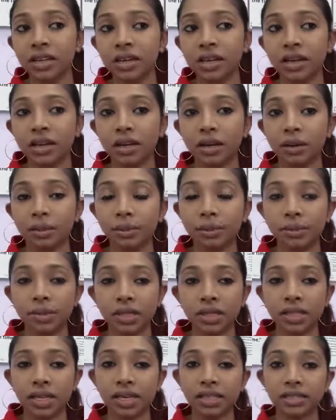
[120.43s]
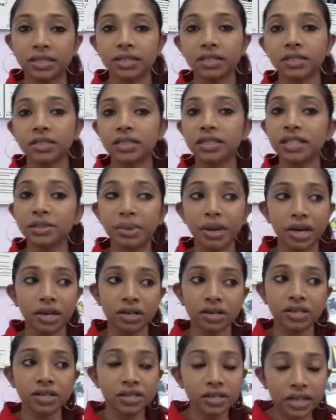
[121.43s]
um, that inspired
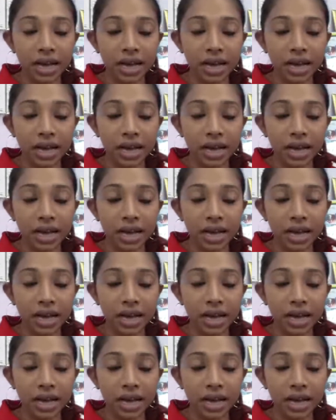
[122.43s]
us to